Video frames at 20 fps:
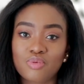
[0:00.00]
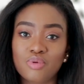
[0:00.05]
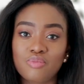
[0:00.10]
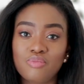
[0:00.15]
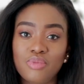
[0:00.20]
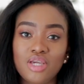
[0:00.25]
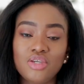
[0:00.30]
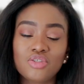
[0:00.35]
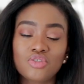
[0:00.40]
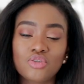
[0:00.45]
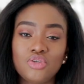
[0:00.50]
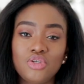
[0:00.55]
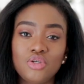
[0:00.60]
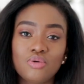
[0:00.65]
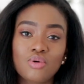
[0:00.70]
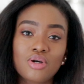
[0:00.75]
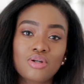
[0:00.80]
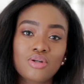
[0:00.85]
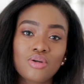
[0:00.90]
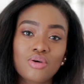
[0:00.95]
but make sure
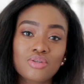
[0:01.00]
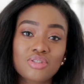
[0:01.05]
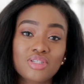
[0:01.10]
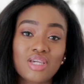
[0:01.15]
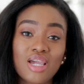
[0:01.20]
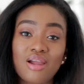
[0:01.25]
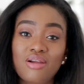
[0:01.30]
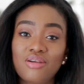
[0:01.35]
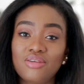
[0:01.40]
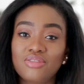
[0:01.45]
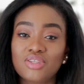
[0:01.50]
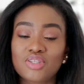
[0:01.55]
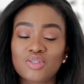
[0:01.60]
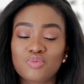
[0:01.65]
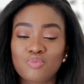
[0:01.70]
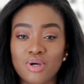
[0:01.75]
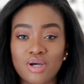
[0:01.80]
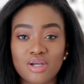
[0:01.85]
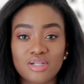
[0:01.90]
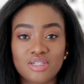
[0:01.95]
you are not carrying this
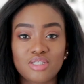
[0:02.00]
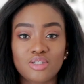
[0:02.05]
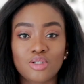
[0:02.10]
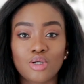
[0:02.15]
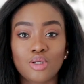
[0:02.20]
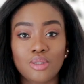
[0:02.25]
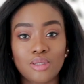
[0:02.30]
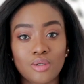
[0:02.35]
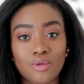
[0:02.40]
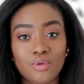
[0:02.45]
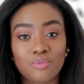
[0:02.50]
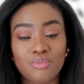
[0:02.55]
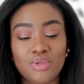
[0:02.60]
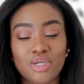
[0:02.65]
burden alone,